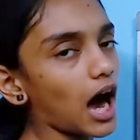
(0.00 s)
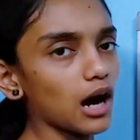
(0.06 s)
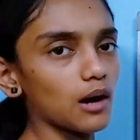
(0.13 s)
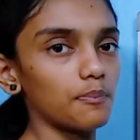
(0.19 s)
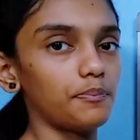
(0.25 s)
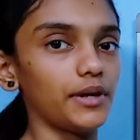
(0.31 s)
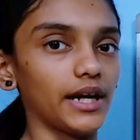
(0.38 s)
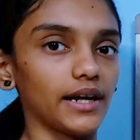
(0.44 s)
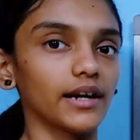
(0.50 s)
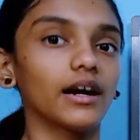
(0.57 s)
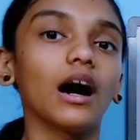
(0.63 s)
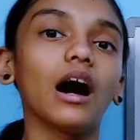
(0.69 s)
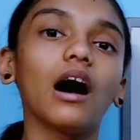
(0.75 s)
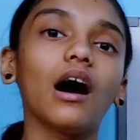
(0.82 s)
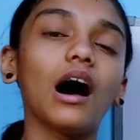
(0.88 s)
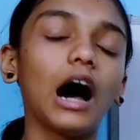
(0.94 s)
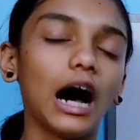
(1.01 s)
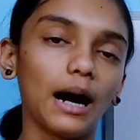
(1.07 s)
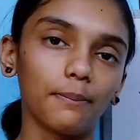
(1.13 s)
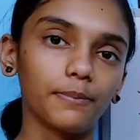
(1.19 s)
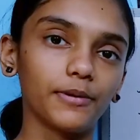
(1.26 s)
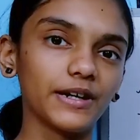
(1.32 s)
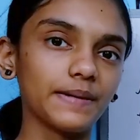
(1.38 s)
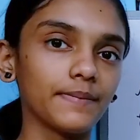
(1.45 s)
après.
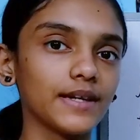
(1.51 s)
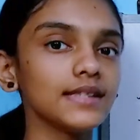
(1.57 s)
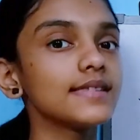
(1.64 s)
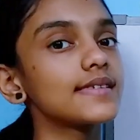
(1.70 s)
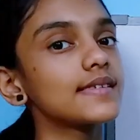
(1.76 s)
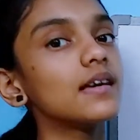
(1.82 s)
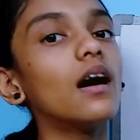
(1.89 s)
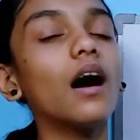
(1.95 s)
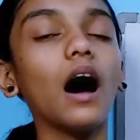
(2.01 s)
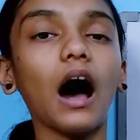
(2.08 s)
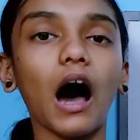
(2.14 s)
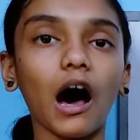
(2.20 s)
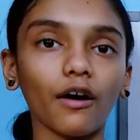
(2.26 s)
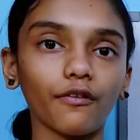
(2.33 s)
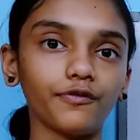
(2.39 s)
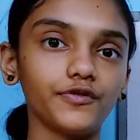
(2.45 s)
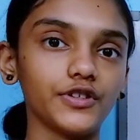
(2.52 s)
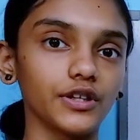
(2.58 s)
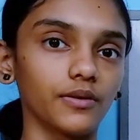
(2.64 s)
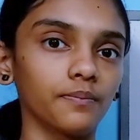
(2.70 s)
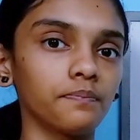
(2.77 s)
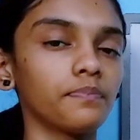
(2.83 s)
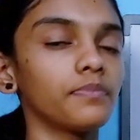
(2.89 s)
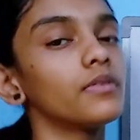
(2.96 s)
Après means after.
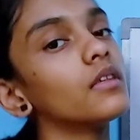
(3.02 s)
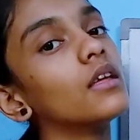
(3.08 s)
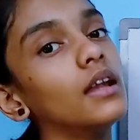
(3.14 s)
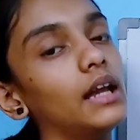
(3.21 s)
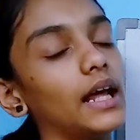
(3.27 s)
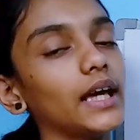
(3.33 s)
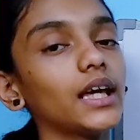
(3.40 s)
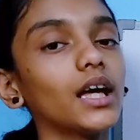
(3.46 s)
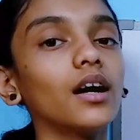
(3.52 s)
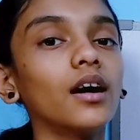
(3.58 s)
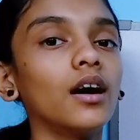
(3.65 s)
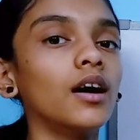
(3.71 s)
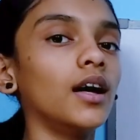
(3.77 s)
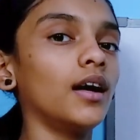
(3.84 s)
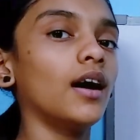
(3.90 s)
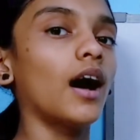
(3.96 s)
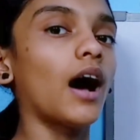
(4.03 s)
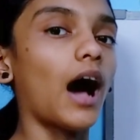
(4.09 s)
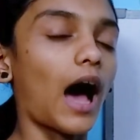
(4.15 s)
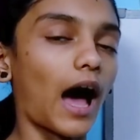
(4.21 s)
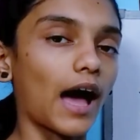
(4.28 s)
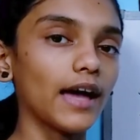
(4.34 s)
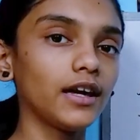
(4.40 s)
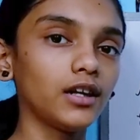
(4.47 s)
Like
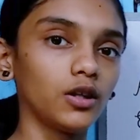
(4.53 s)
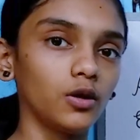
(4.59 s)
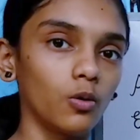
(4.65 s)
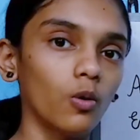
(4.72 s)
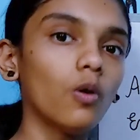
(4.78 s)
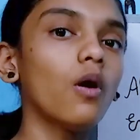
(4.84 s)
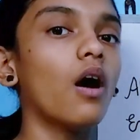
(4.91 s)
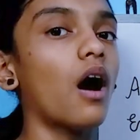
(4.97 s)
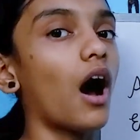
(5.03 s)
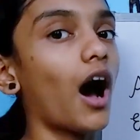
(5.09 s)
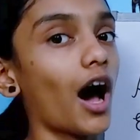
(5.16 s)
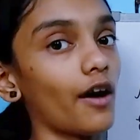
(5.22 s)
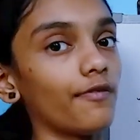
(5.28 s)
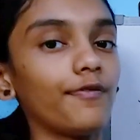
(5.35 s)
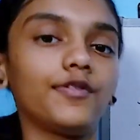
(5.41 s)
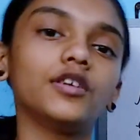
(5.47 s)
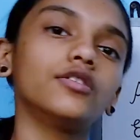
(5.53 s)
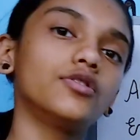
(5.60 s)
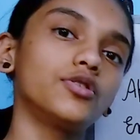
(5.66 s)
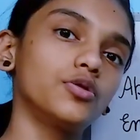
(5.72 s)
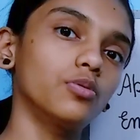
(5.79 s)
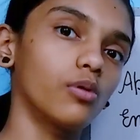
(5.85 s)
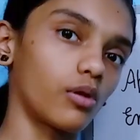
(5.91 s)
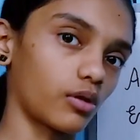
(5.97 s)
I go after
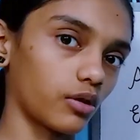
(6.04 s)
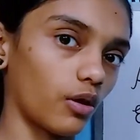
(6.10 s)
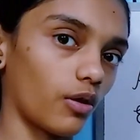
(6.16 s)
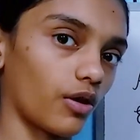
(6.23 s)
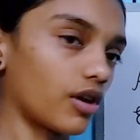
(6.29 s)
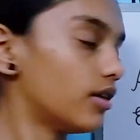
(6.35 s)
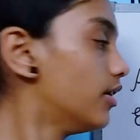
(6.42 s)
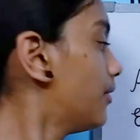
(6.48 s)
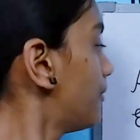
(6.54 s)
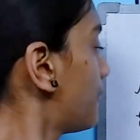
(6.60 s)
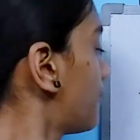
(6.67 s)
2 o'clock.